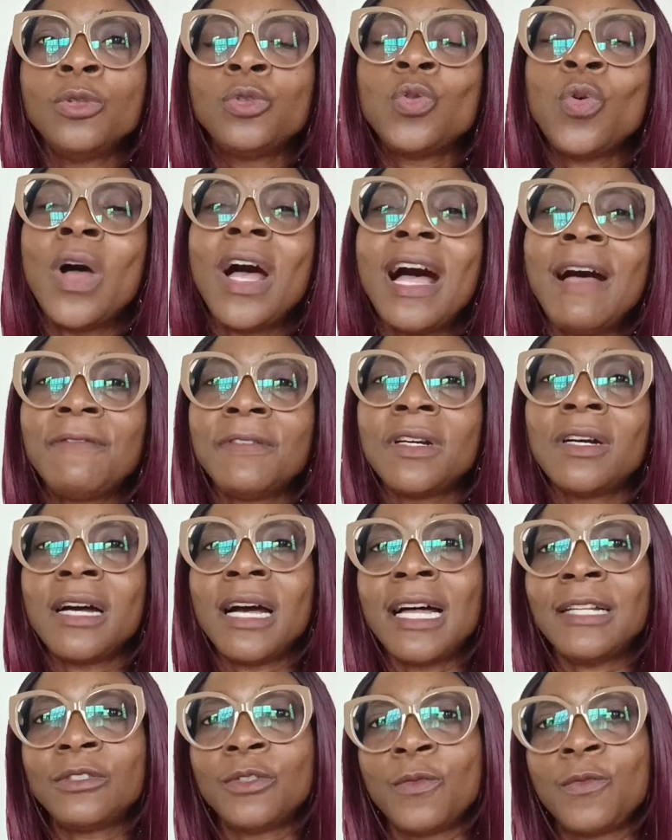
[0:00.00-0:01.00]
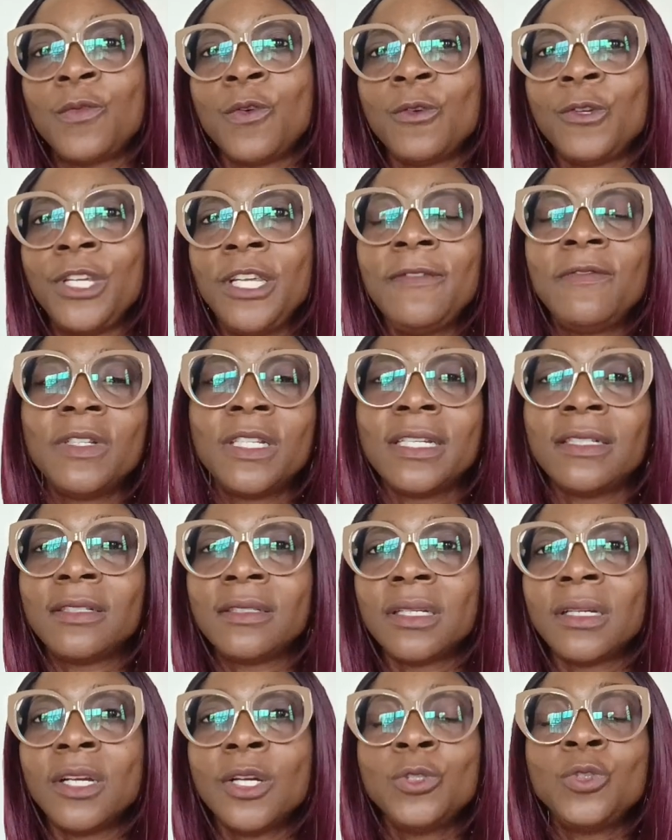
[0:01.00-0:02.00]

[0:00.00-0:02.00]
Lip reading: to have a heart of forgiveness.